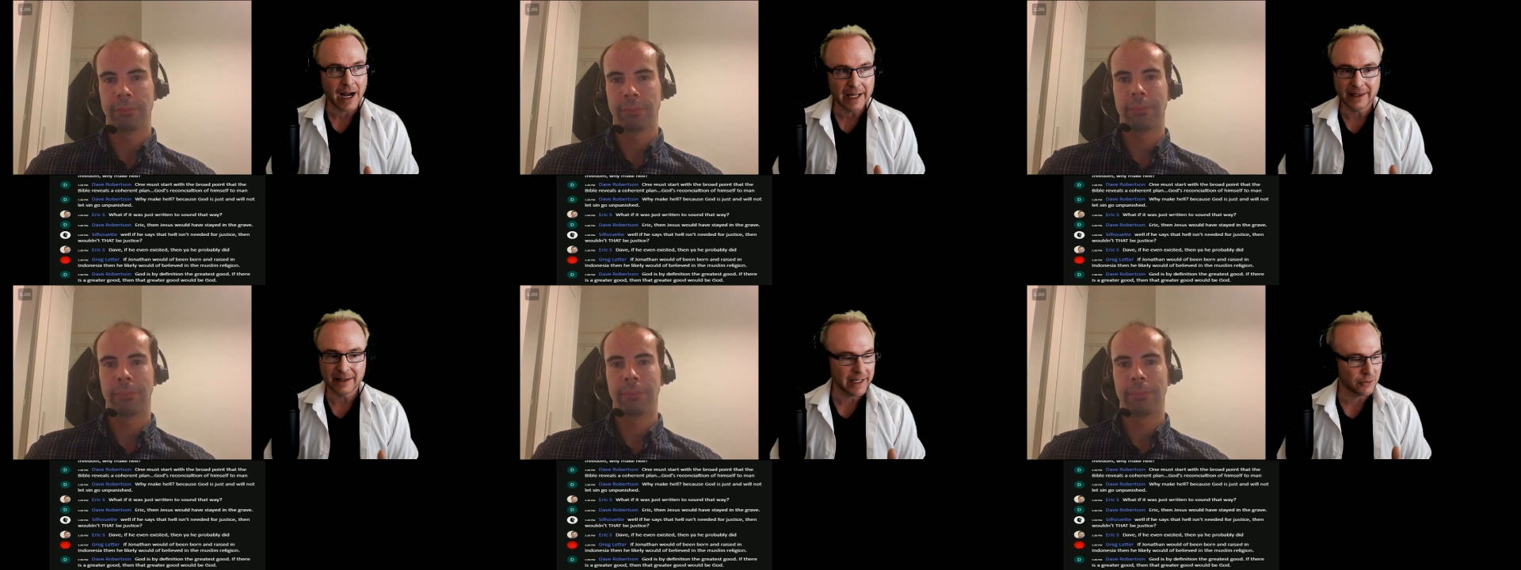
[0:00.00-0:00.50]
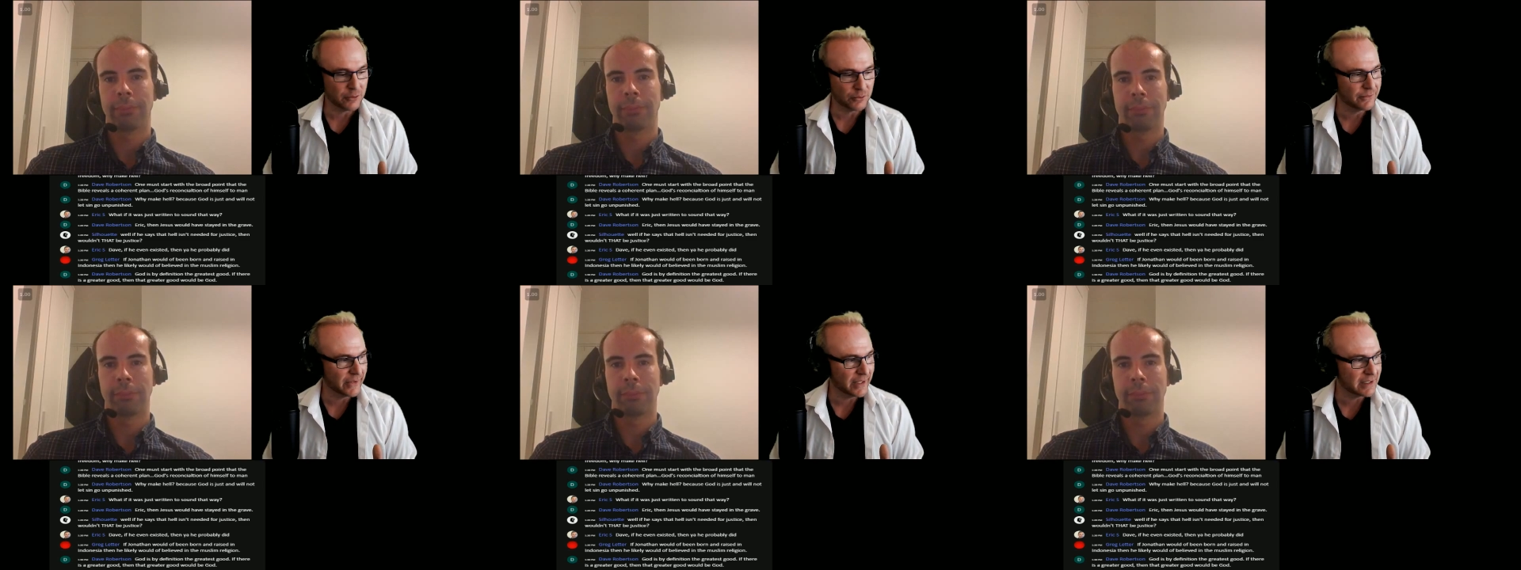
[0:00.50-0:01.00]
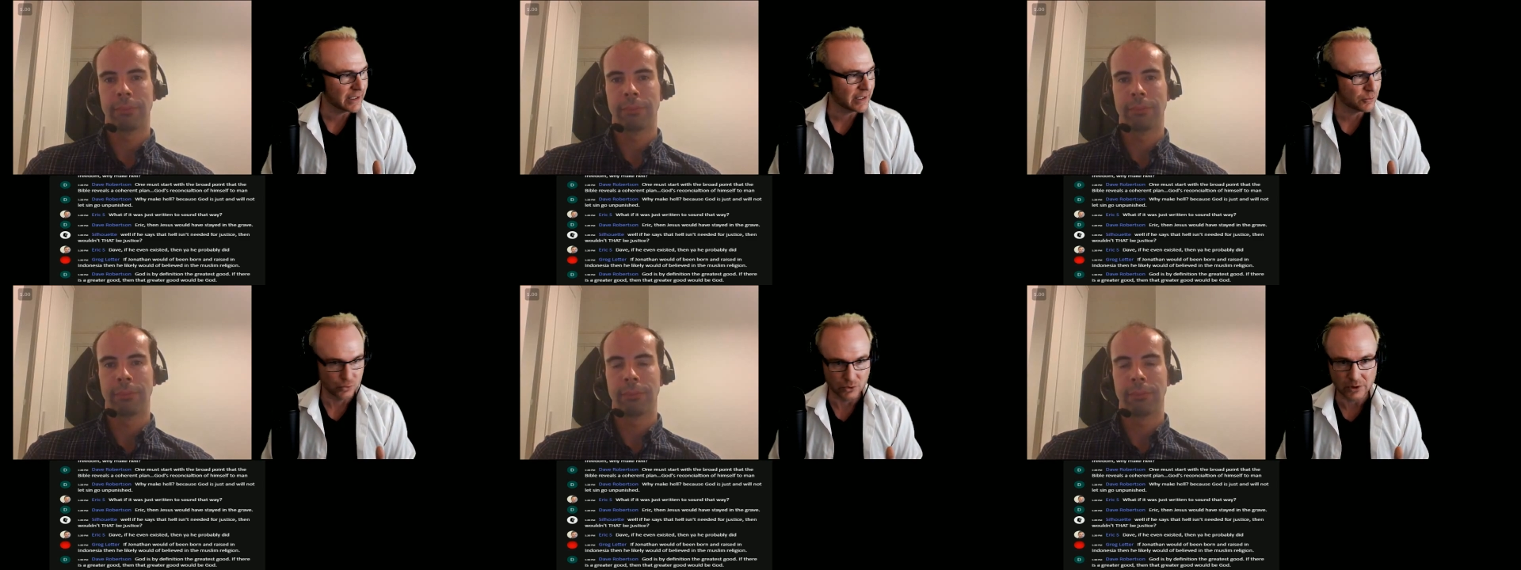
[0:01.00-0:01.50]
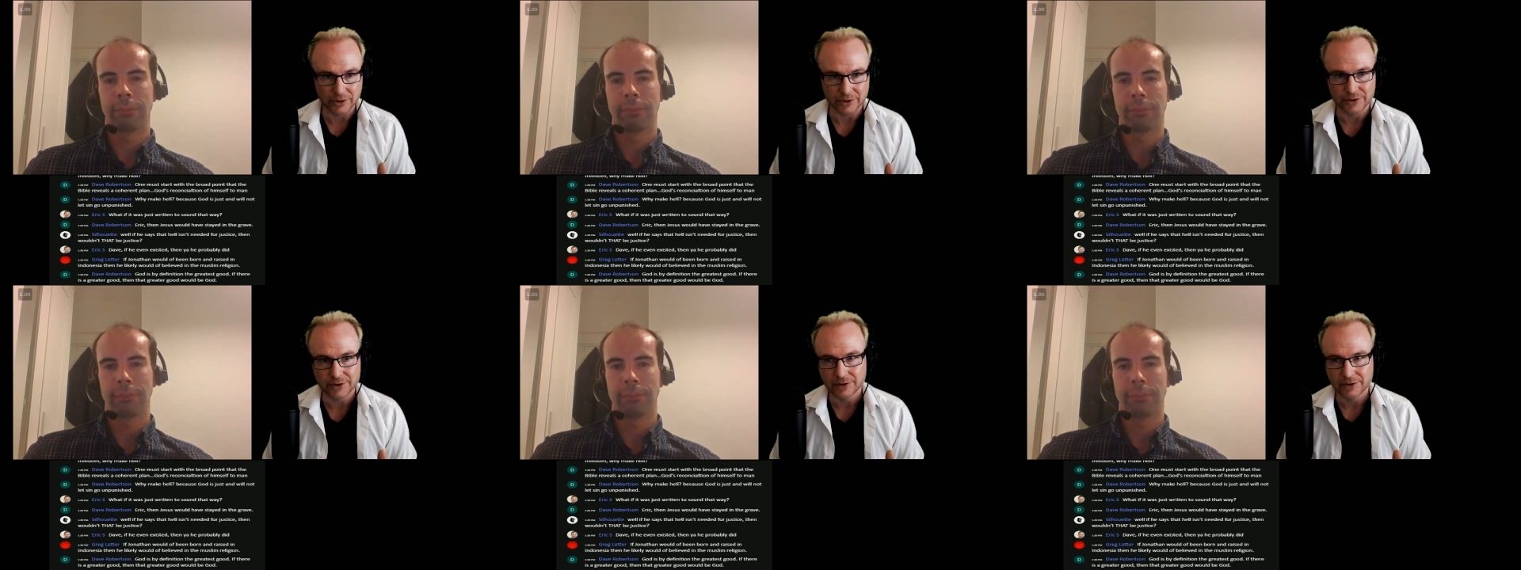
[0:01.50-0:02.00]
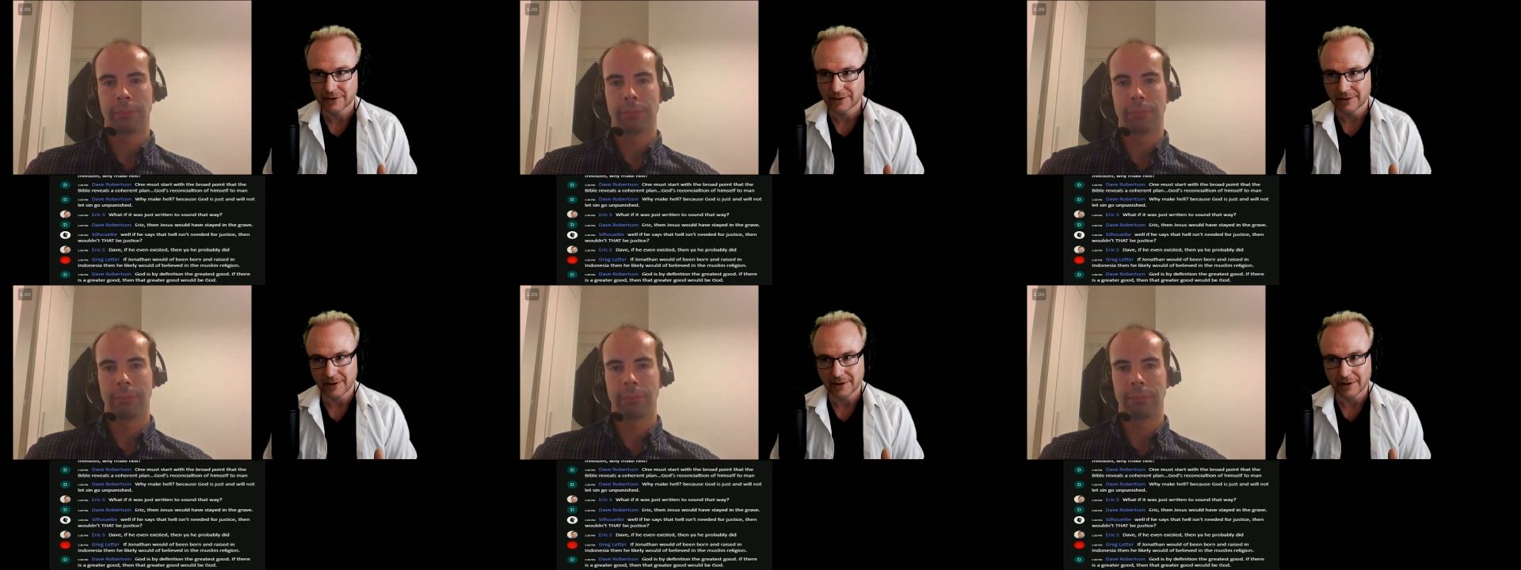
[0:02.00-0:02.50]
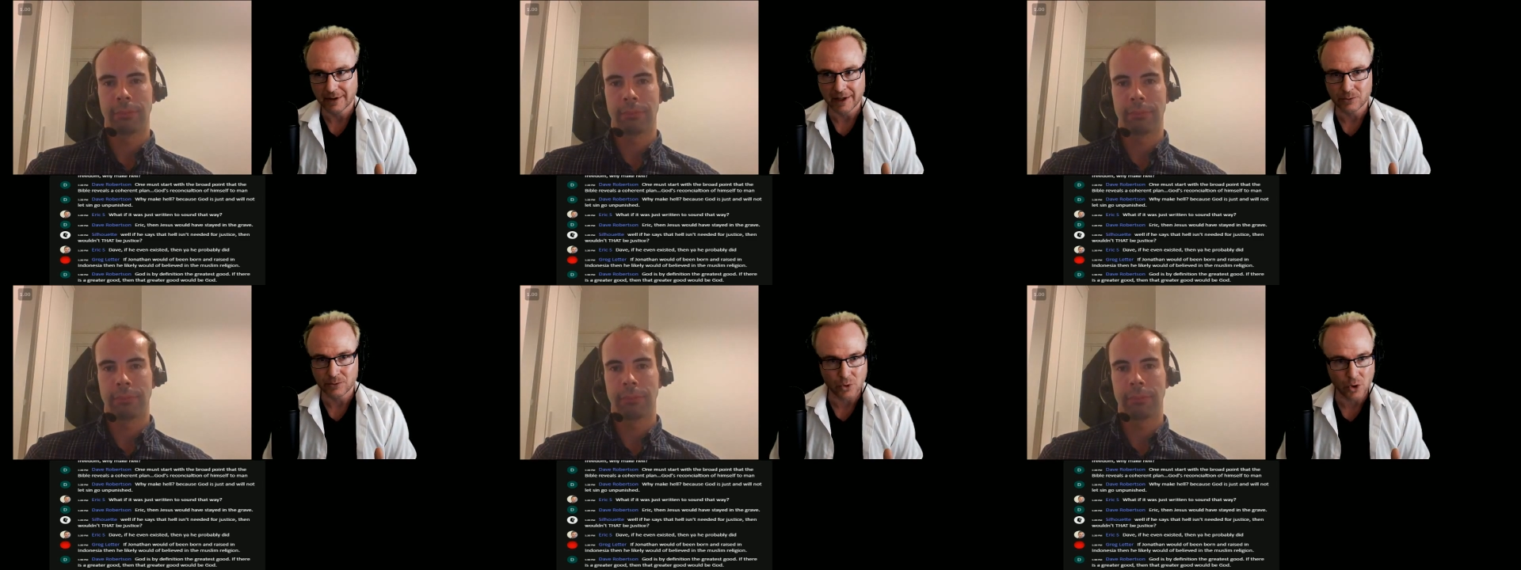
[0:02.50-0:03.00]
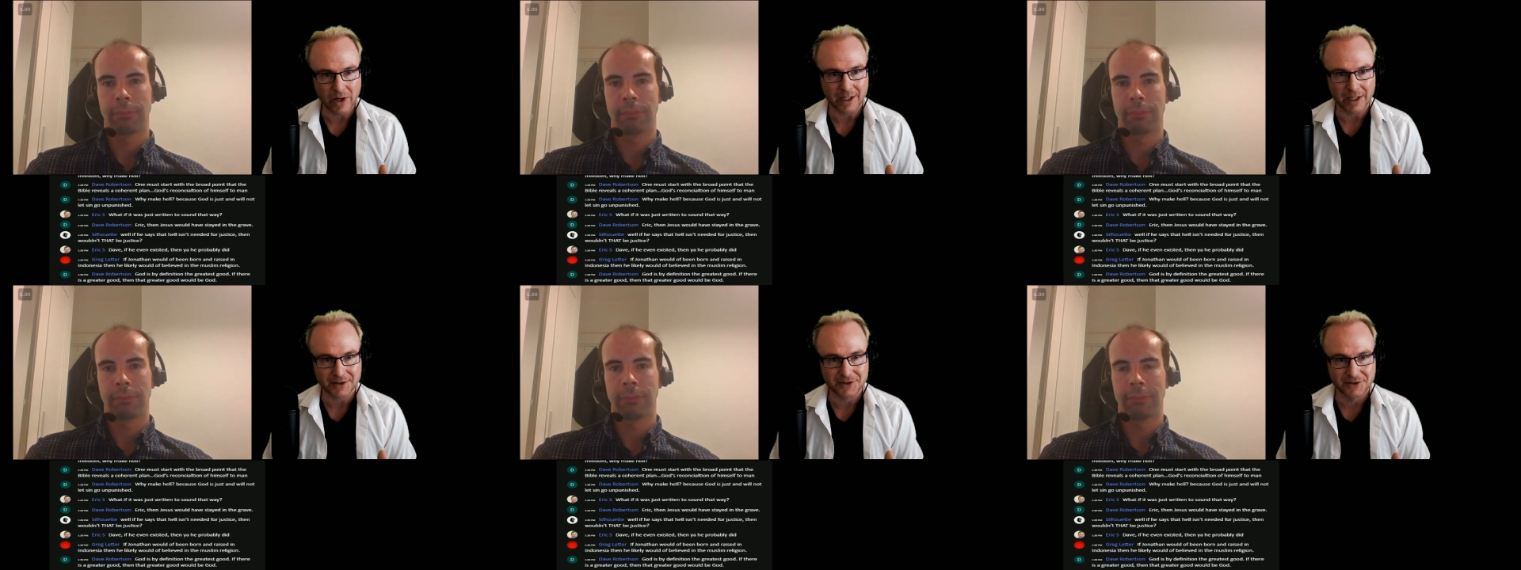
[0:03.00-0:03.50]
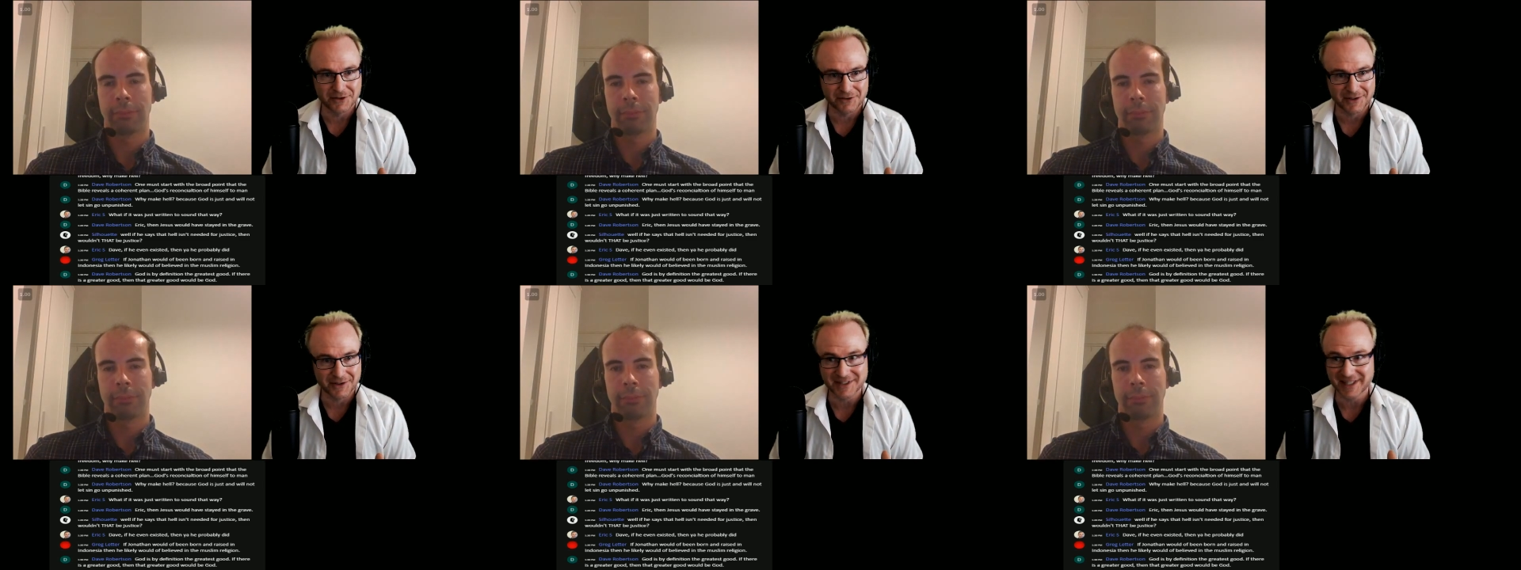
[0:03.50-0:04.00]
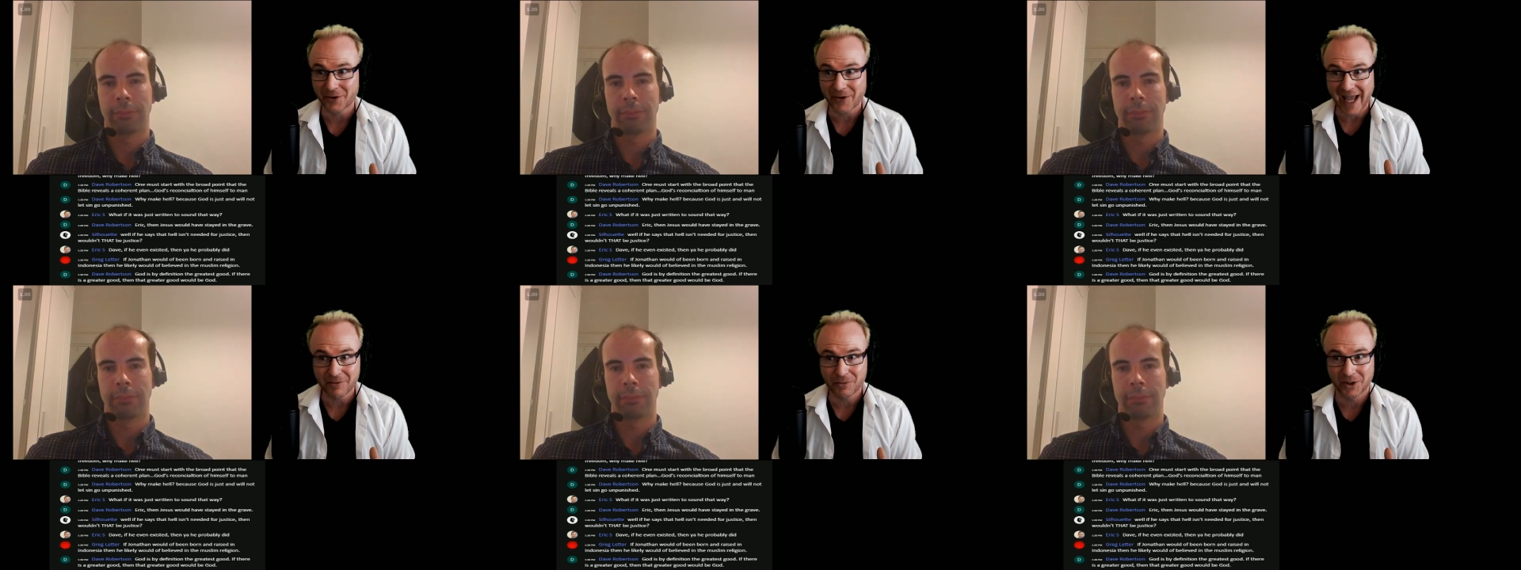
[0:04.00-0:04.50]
Speaker 1: I like things like rulers and robots because they don't have